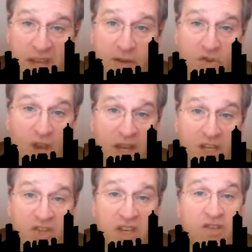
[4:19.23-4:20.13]
I
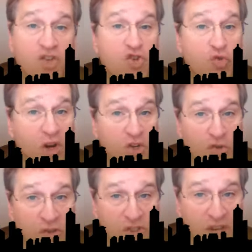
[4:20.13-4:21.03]
can see the
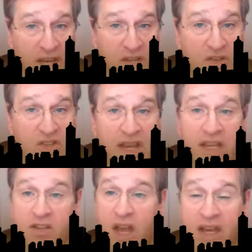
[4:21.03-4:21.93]
structural changes. I
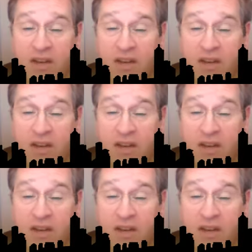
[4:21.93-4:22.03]
can